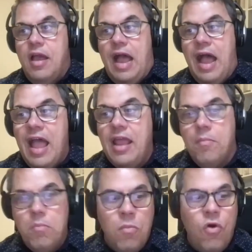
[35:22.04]

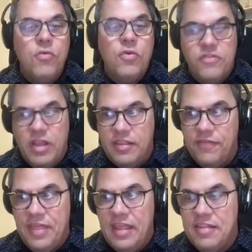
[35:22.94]
on more restrictive
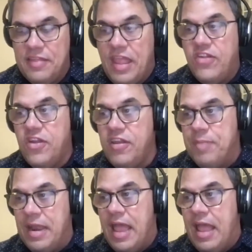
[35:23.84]
things than they should have
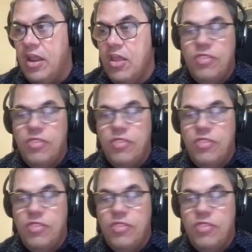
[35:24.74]
been on,